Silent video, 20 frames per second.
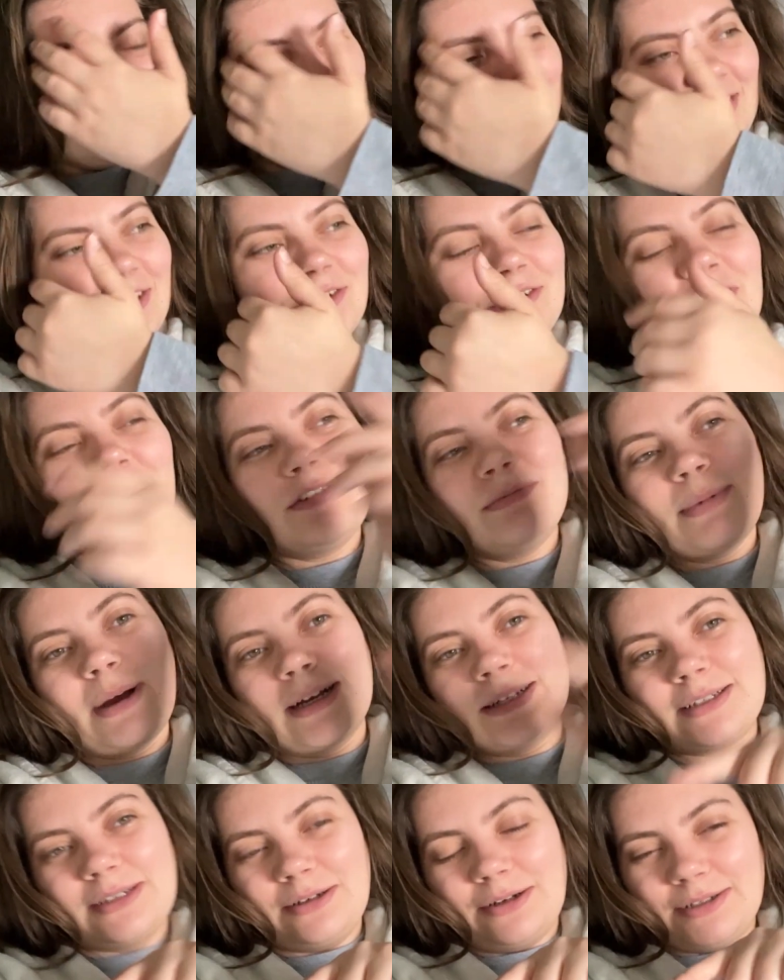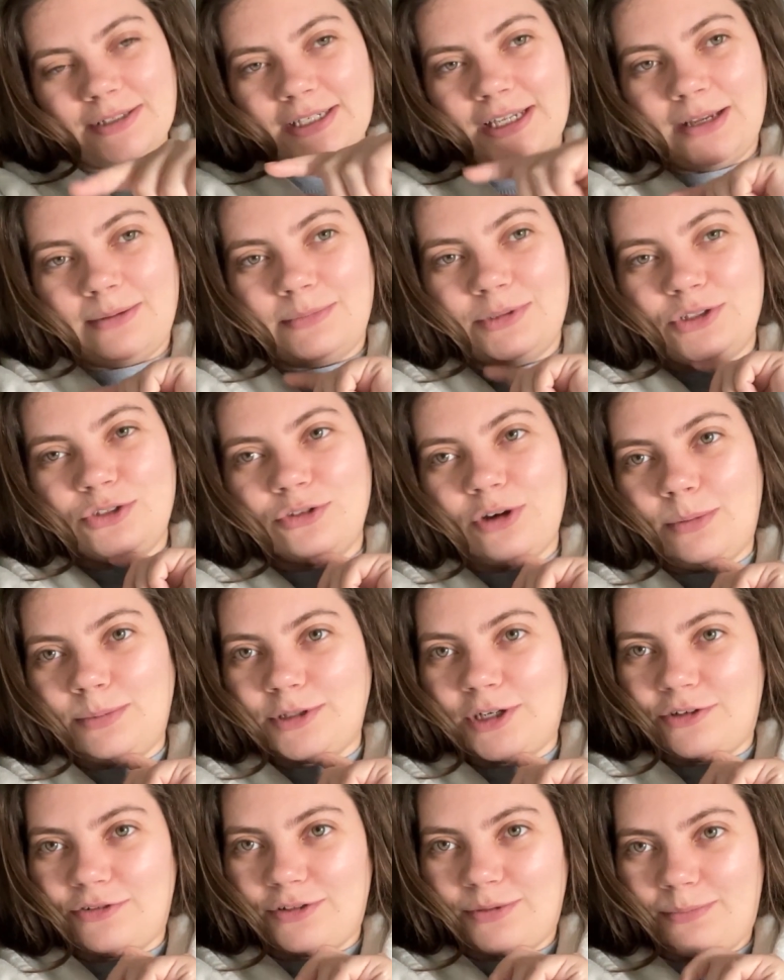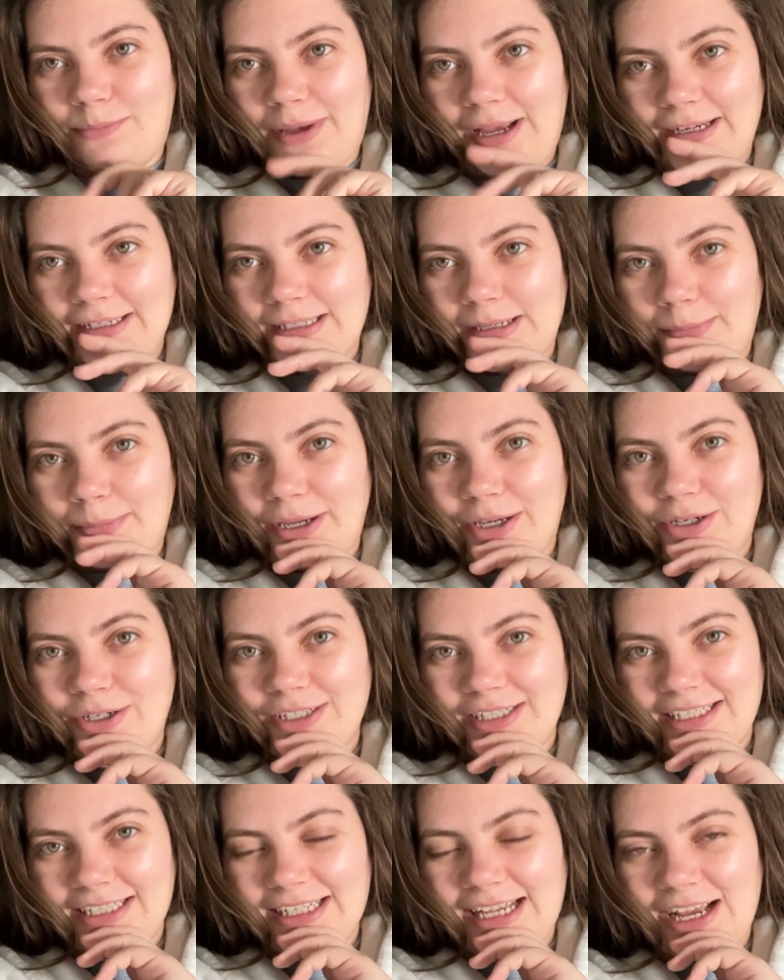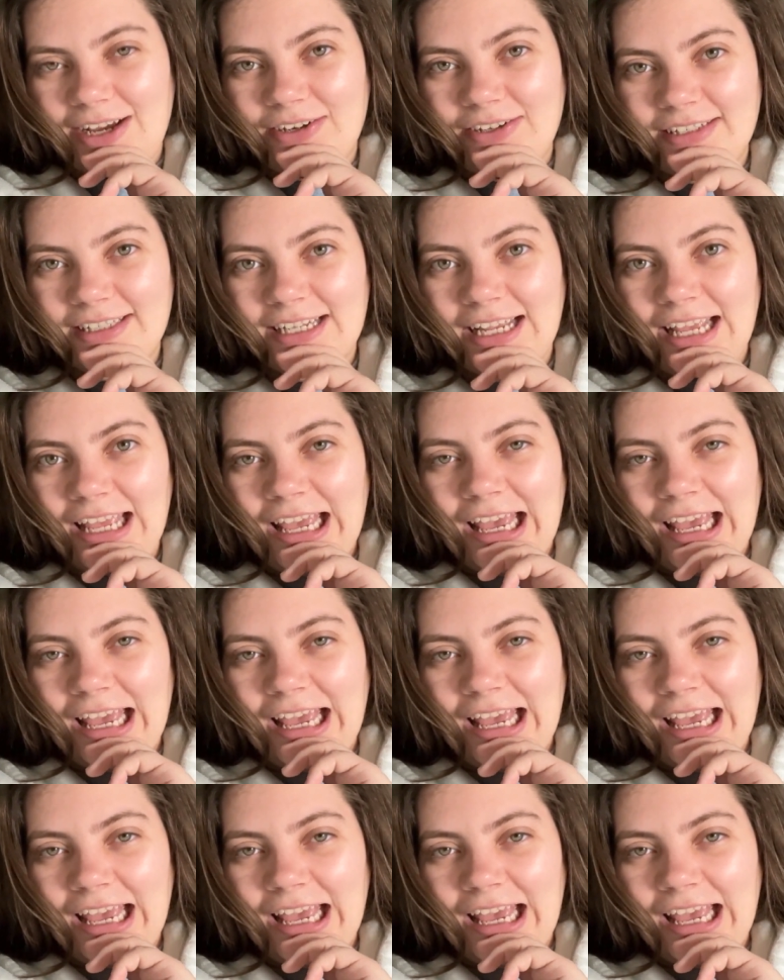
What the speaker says: So I drove back to Nottingham, dropped off some bags at my cousin's house,